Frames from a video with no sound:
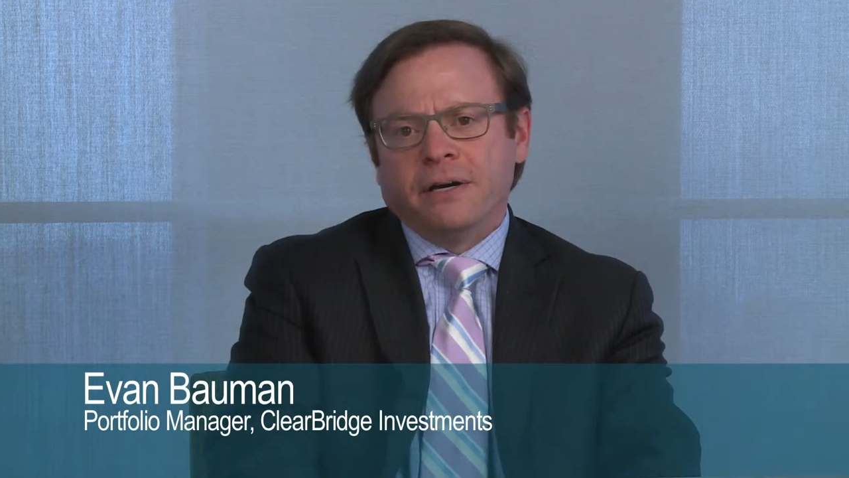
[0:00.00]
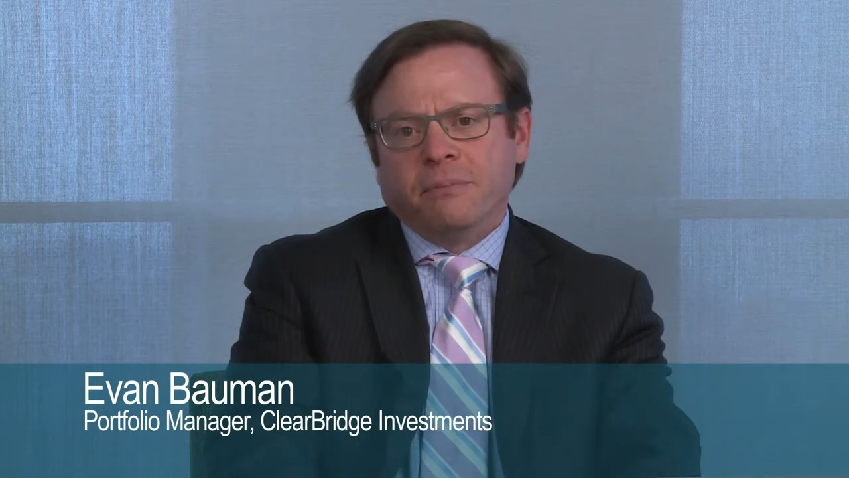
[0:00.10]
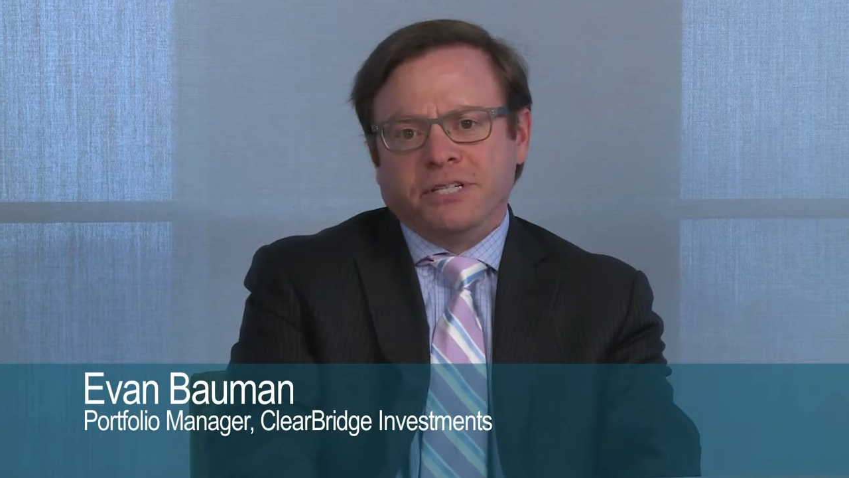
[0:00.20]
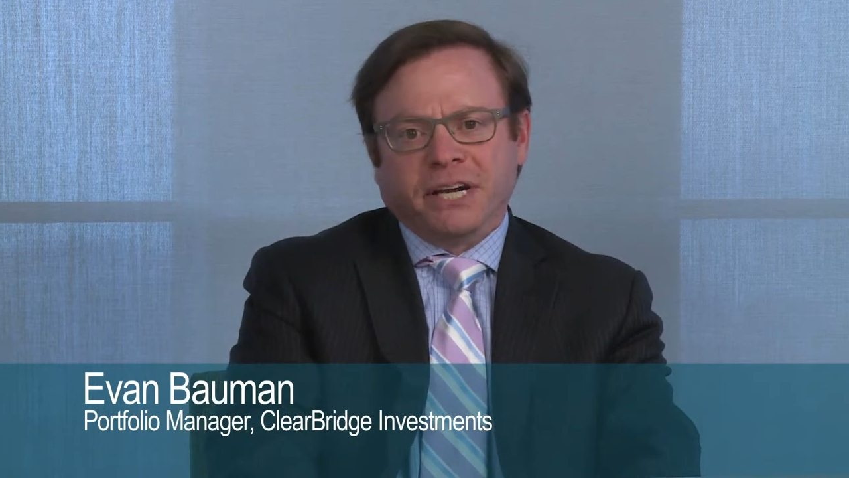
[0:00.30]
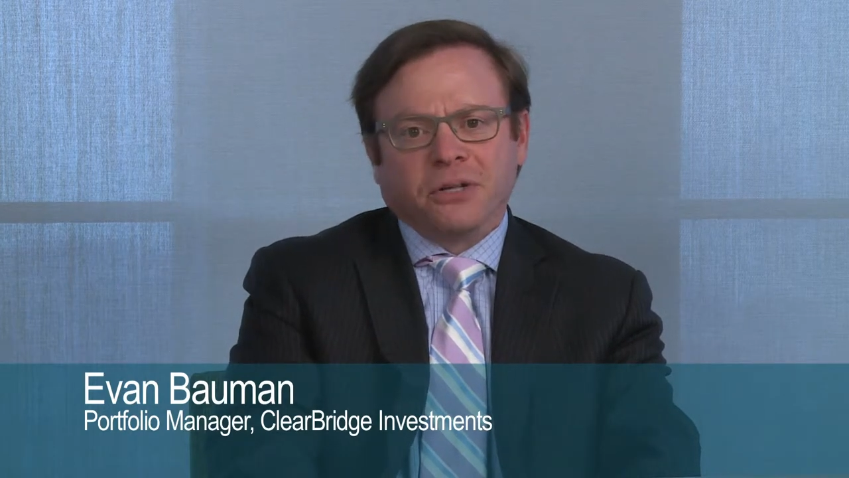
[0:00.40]

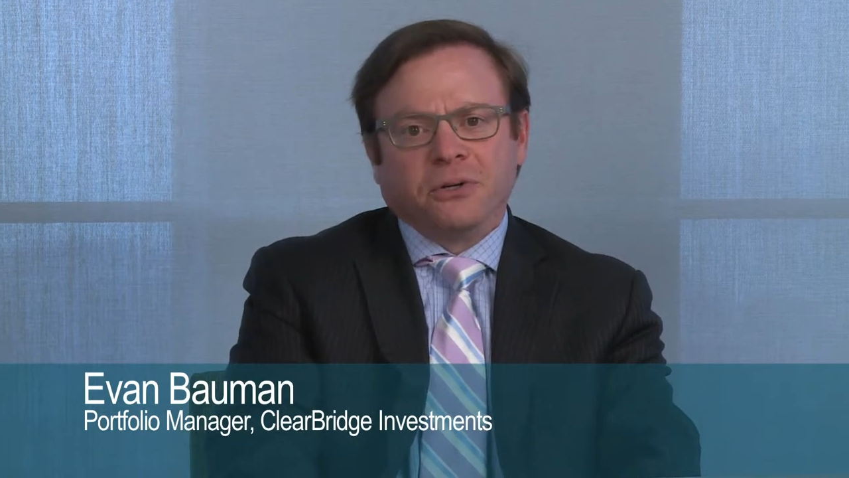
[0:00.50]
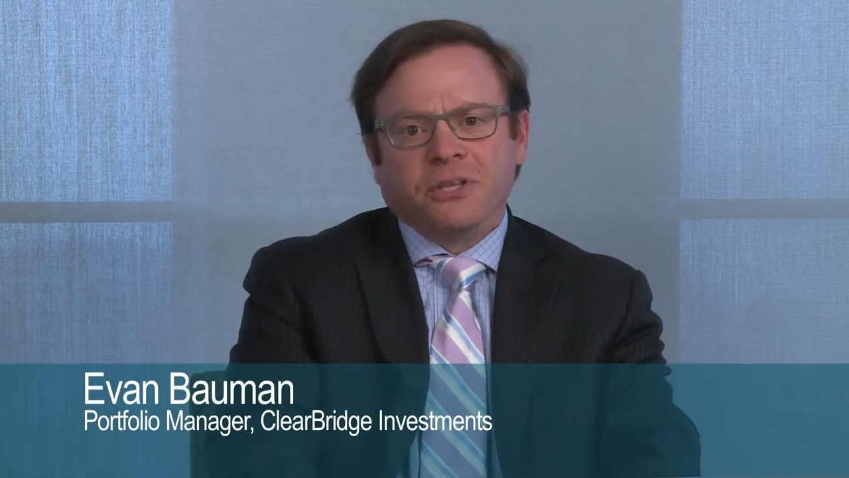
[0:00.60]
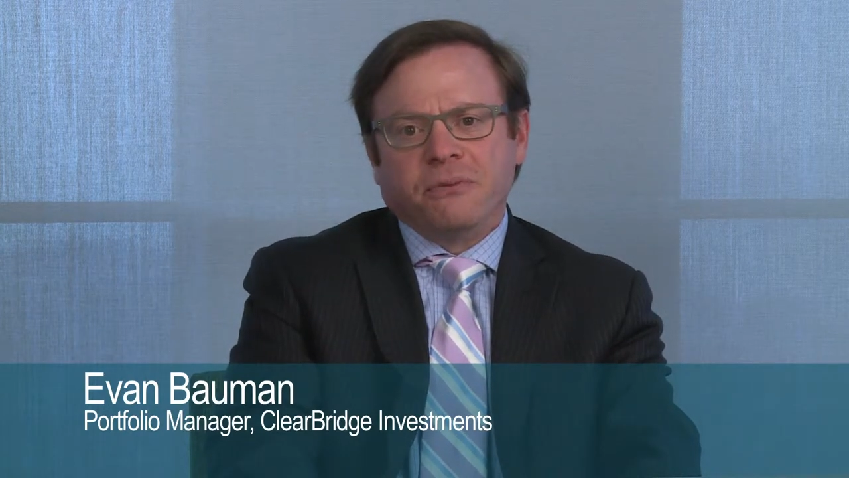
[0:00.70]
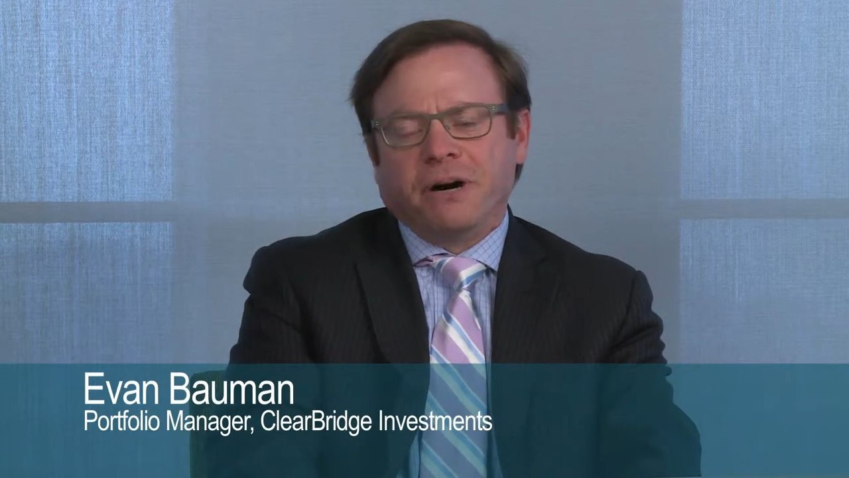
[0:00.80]
particularly the